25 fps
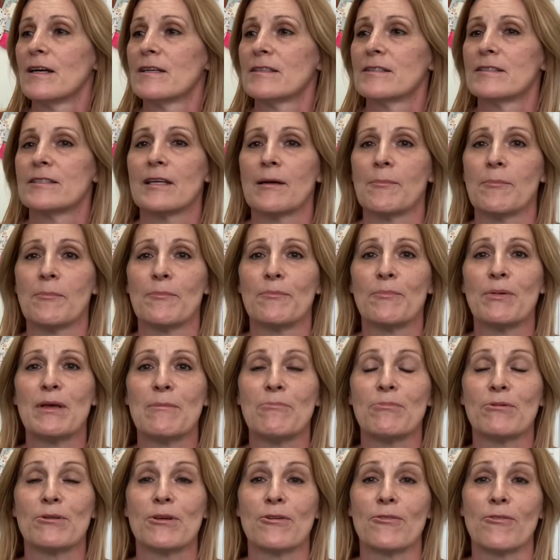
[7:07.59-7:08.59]
some
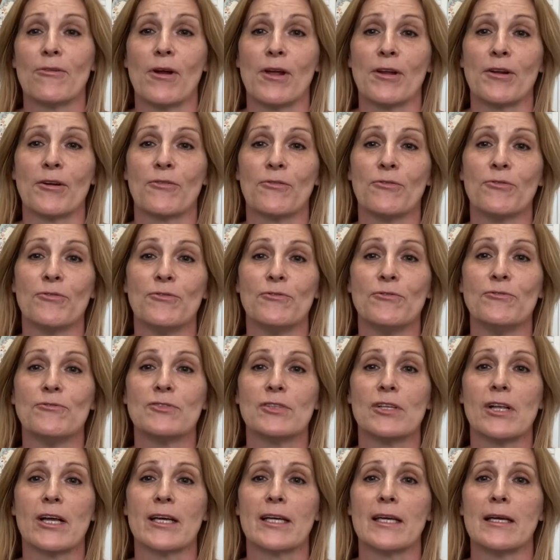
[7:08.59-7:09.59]
people that are on a
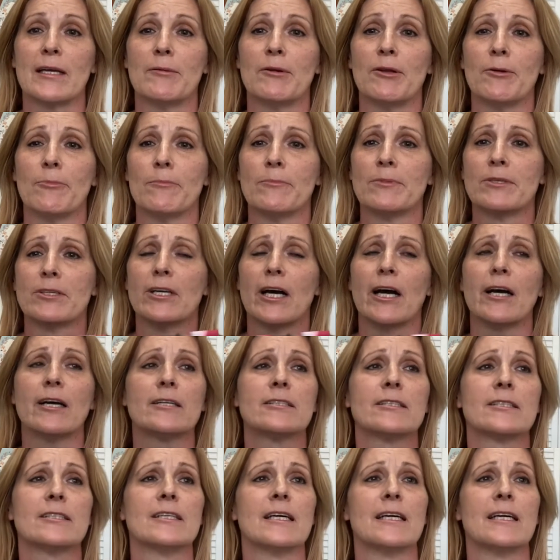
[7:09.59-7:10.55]
cruise, Lucky Ducks.